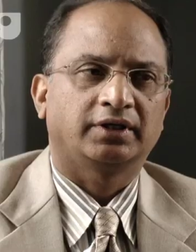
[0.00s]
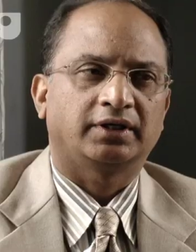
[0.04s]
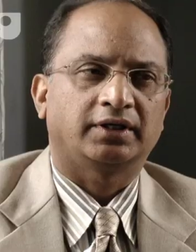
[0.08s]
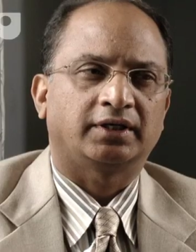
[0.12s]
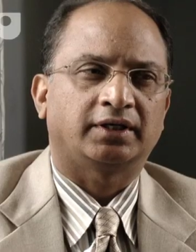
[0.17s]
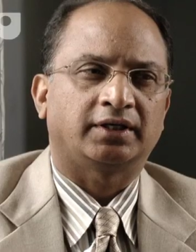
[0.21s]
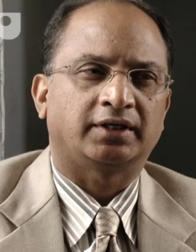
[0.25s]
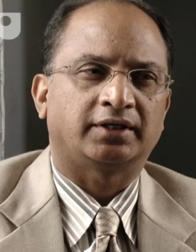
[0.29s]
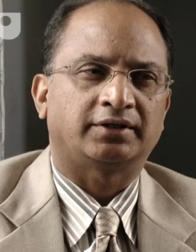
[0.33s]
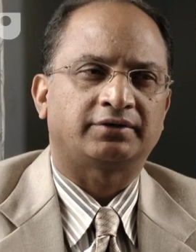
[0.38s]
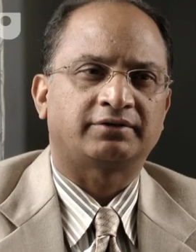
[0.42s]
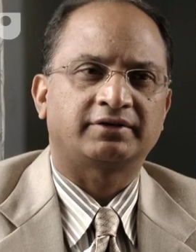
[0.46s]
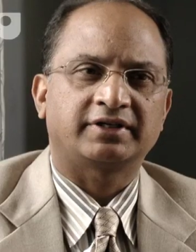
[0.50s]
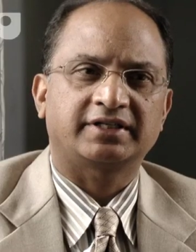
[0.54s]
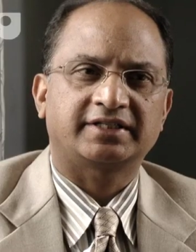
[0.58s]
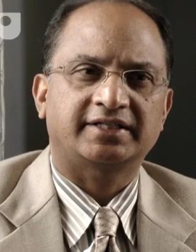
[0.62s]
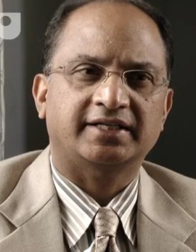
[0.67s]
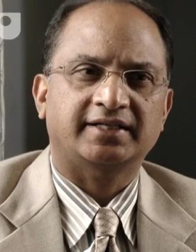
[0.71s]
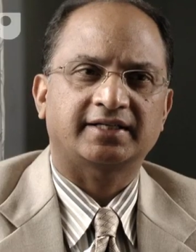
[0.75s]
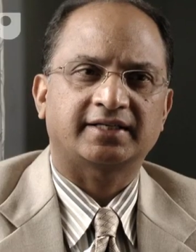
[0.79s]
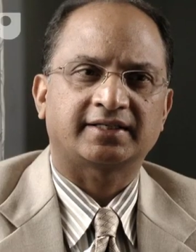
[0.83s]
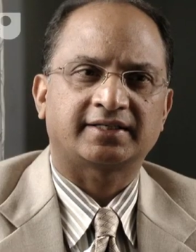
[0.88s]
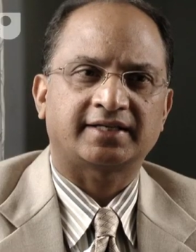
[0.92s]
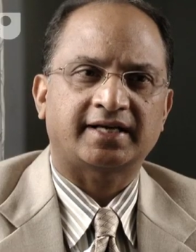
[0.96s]
uh,
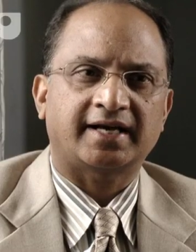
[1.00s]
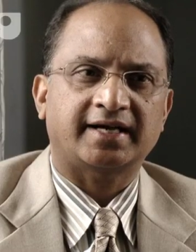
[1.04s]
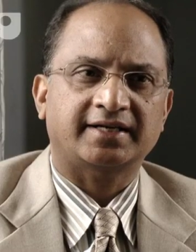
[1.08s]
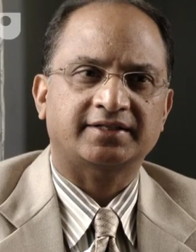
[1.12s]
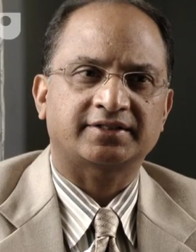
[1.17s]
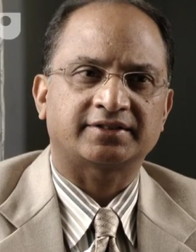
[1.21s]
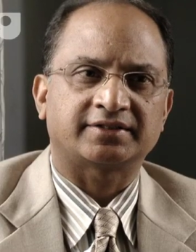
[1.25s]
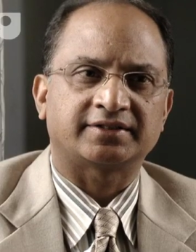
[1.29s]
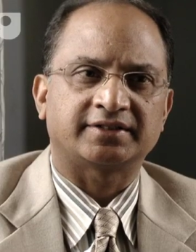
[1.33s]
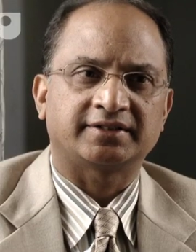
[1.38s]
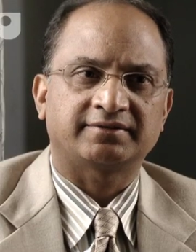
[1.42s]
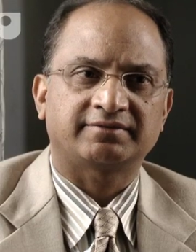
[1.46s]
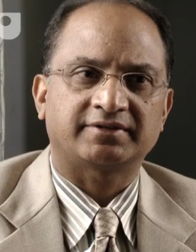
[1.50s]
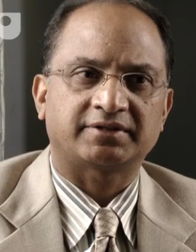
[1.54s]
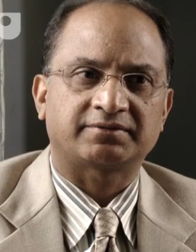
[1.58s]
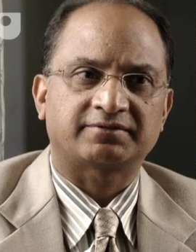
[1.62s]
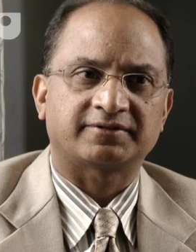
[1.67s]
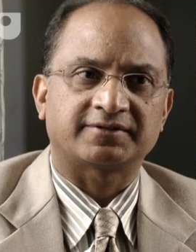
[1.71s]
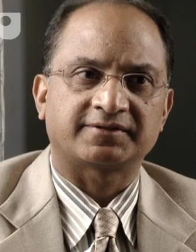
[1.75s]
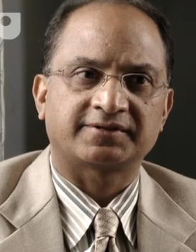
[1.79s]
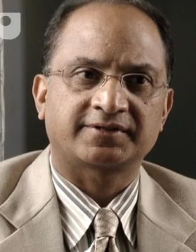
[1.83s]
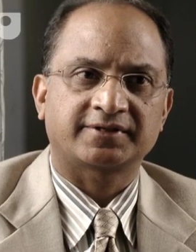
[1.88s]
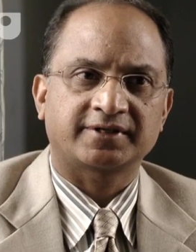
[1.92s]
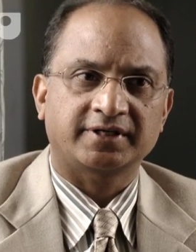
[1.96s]
retain a doctor even
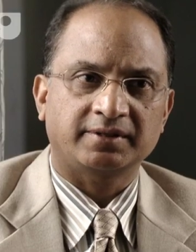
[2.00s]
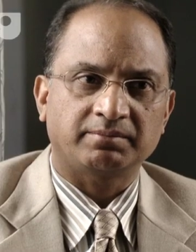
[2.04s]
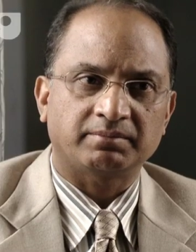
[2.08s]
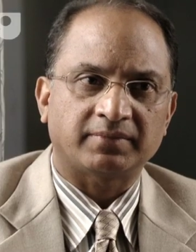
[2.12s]
for three